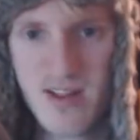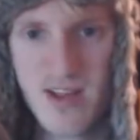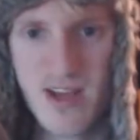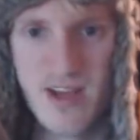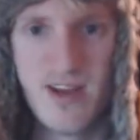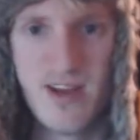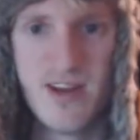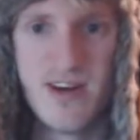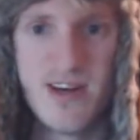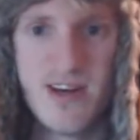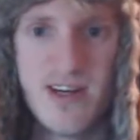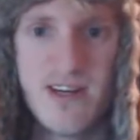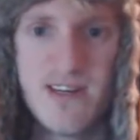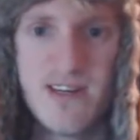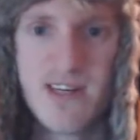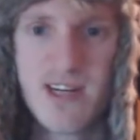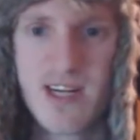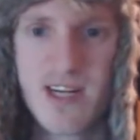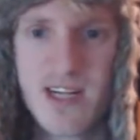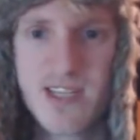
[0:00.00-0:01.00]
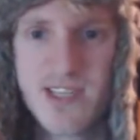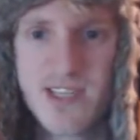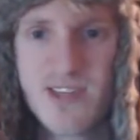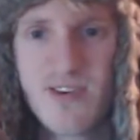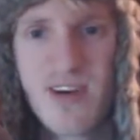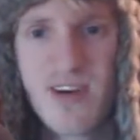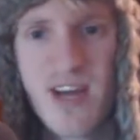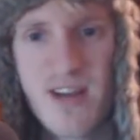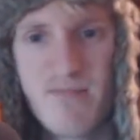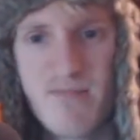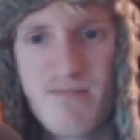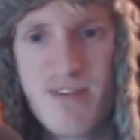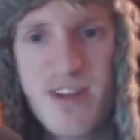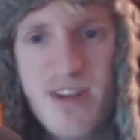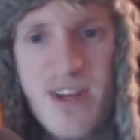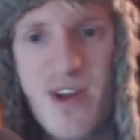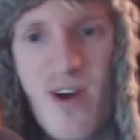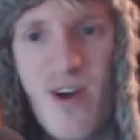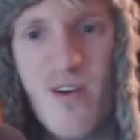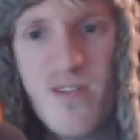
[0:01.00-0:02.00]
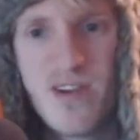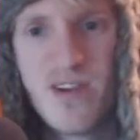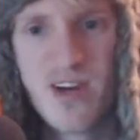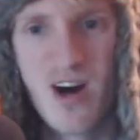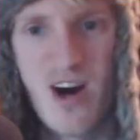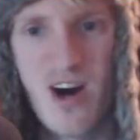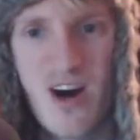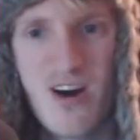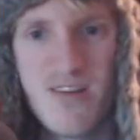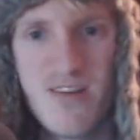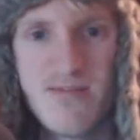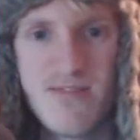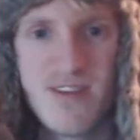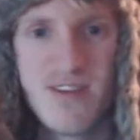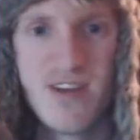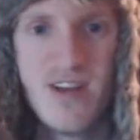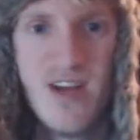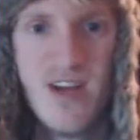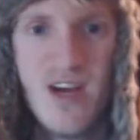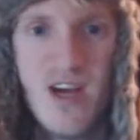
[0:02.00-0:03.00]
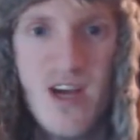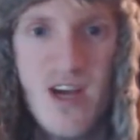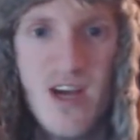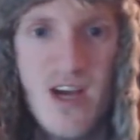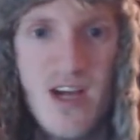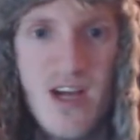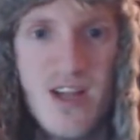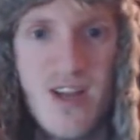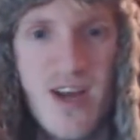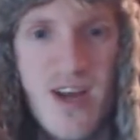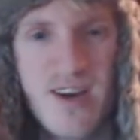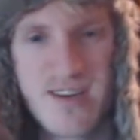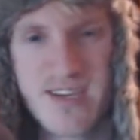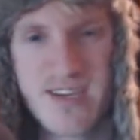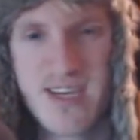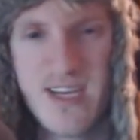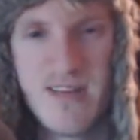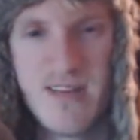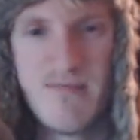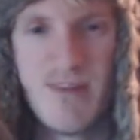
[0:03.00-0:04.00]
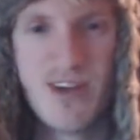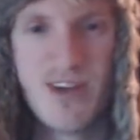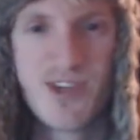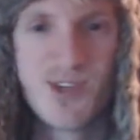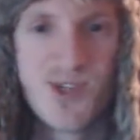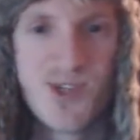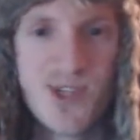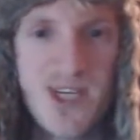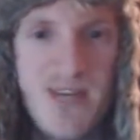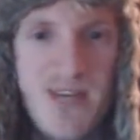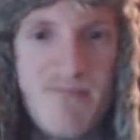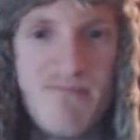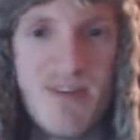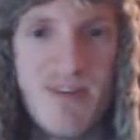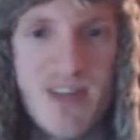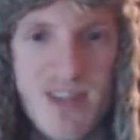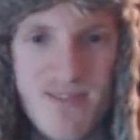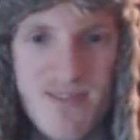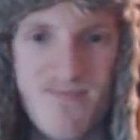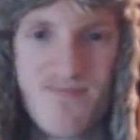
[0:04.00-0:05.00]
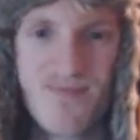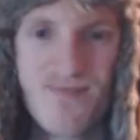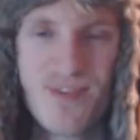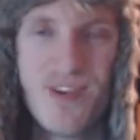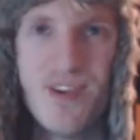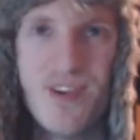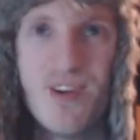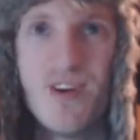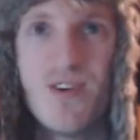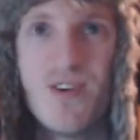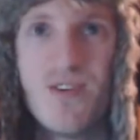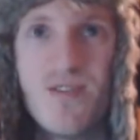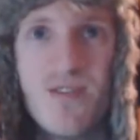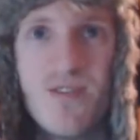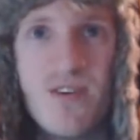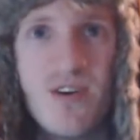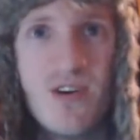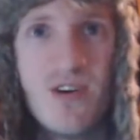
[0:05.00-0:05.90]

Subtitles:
And still got a pretty gnarly cough, and not getting much sleep, but, you know,